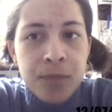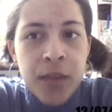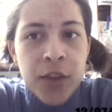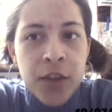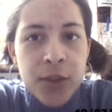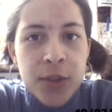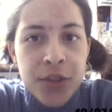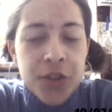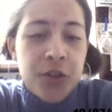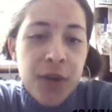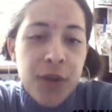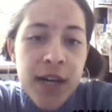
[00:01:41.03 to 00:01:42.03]
there was a
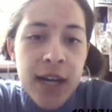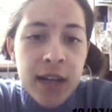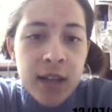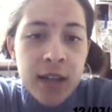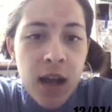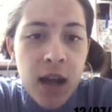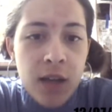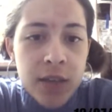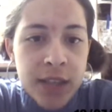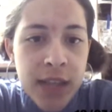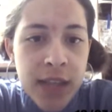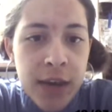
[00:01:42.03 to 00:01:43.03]
screening of a
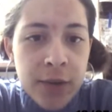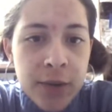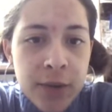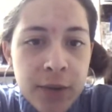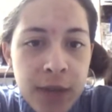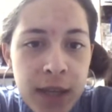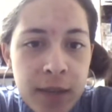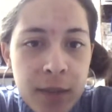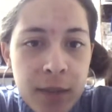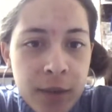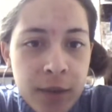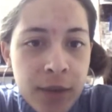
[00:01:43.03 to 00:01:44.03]
scandal in
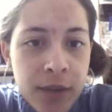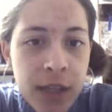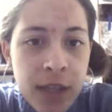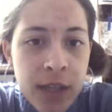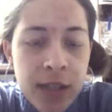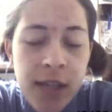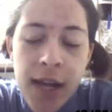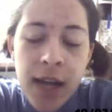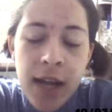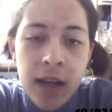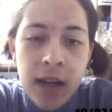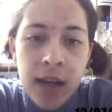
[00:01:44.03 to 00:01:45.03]
Belgravia
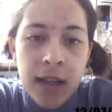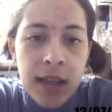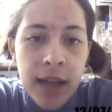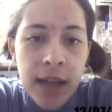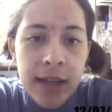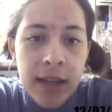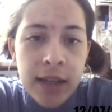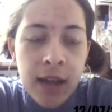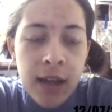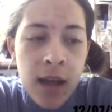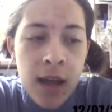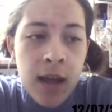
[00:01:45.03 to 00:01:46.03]
today in London
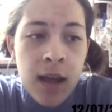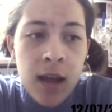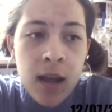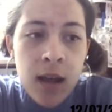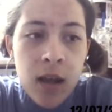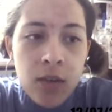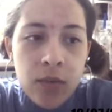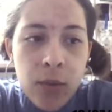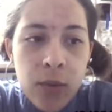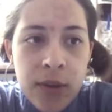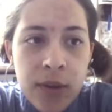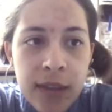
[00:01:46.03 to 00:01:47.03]

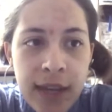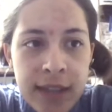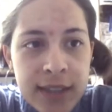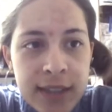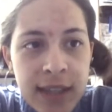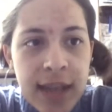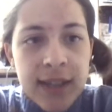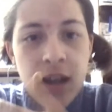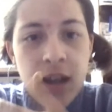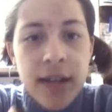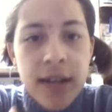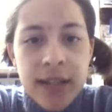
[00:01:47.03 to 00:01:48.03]
for like a select
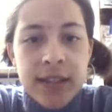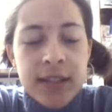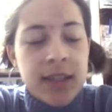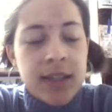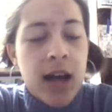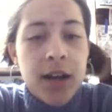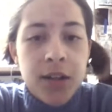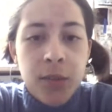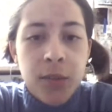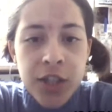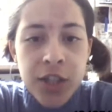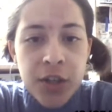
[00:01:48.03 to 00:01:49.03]
audience got to
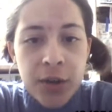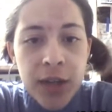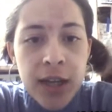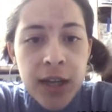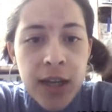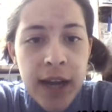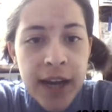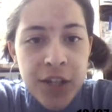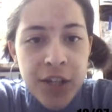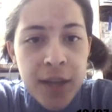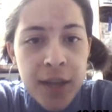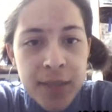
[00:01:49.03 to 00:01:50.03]
watch it early. It
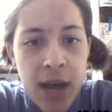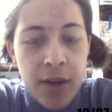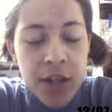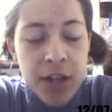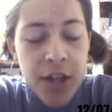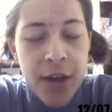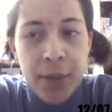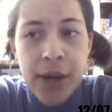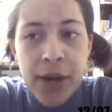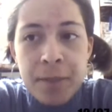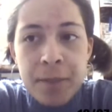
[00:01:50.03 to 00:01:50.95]
actually comes out in January.